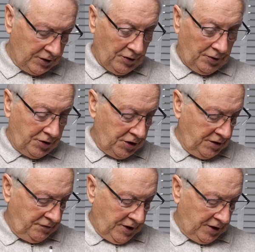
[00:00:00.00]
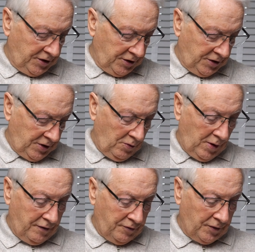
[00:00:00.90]
So the G faces
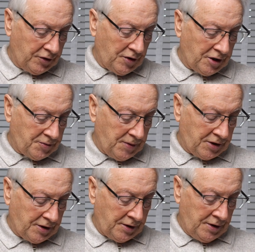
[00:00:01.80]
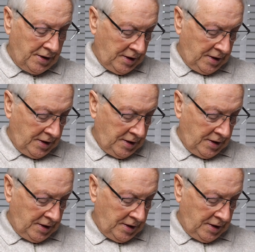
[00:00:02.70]
away from the transmitter,